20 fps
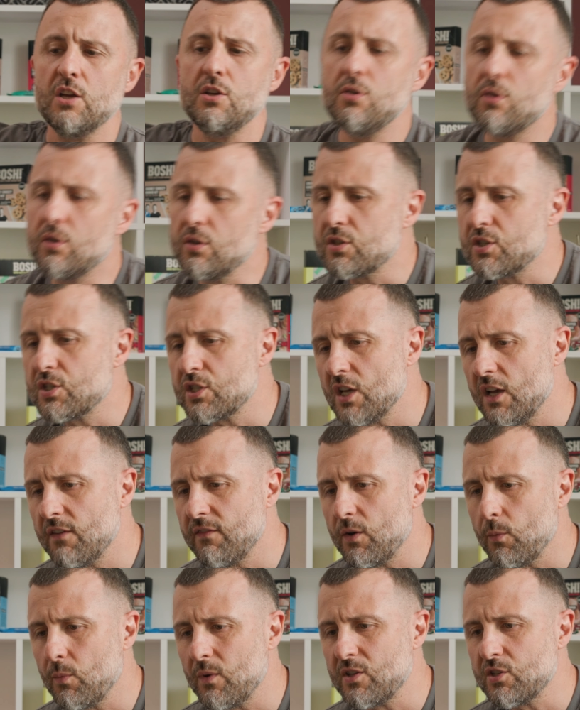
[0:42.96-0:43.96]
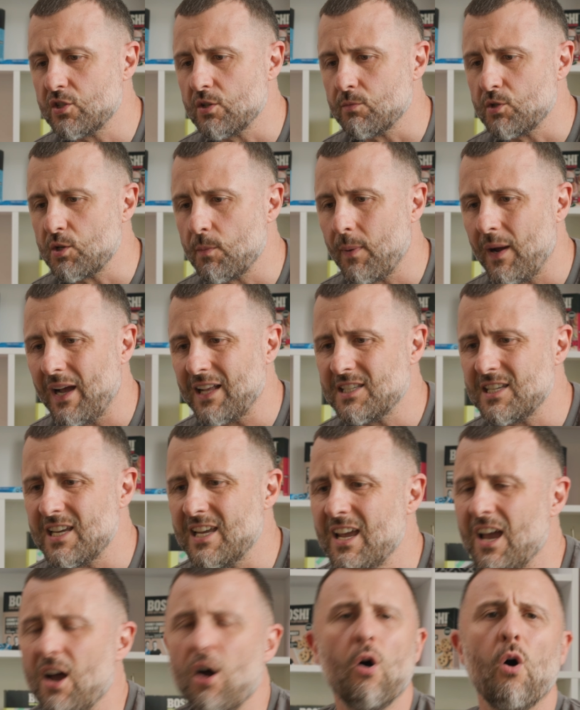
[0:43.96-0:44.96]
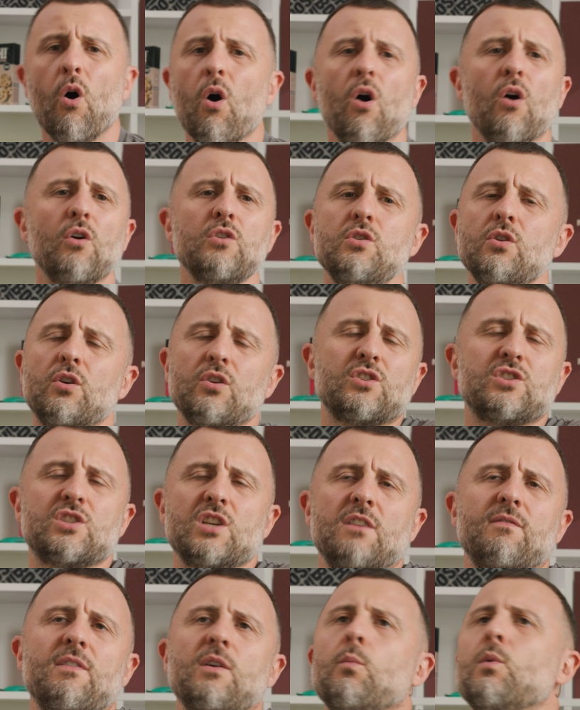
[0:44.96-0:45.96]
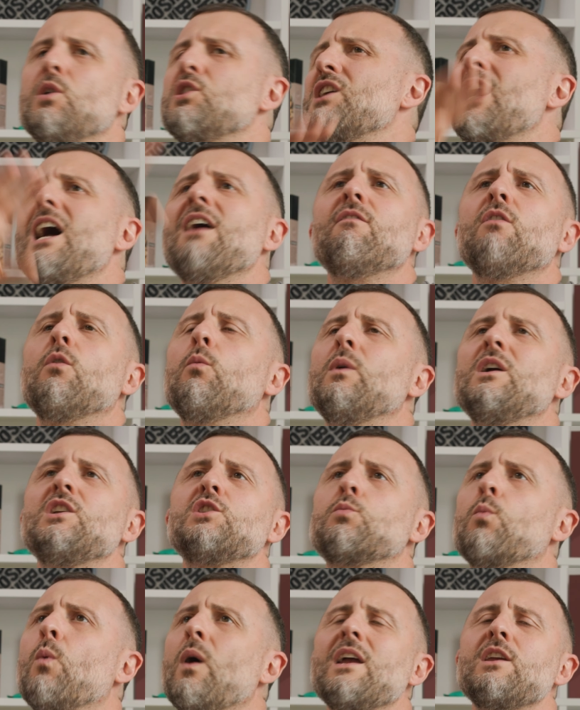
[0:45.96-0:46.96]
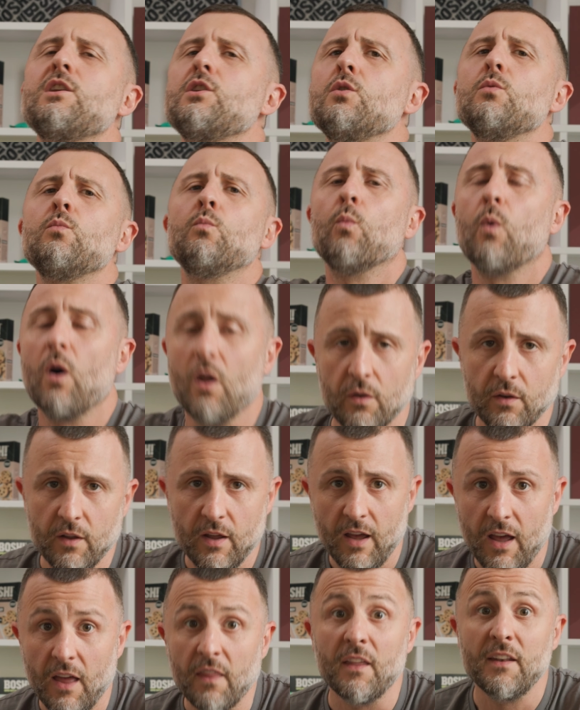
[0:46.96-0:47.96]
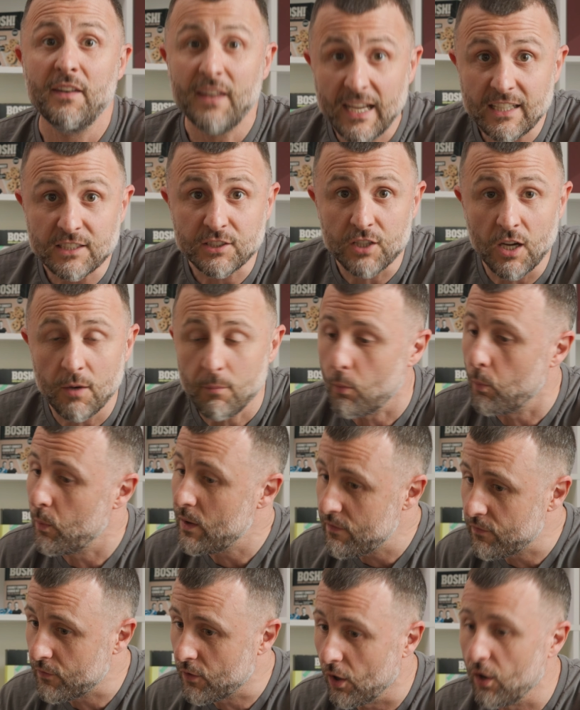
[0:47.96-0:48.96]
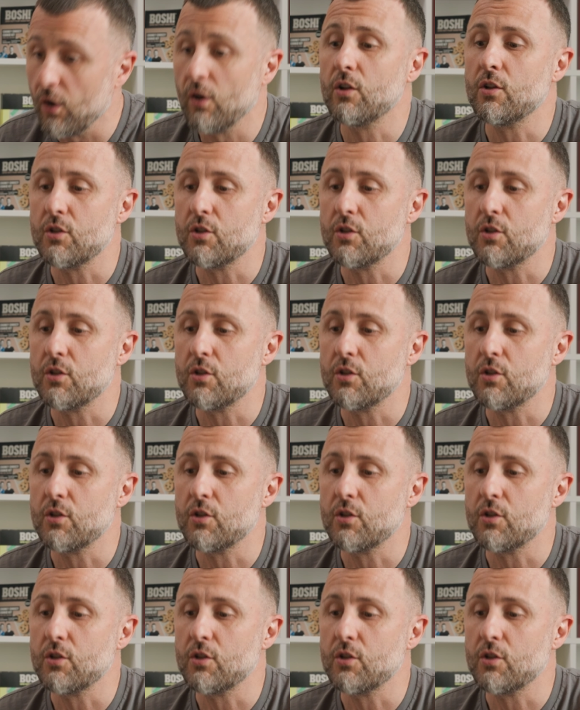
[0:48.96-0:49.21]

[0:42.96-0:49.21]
you can serve it with some chapati, or you could serve it which way you want. And then next up, we've got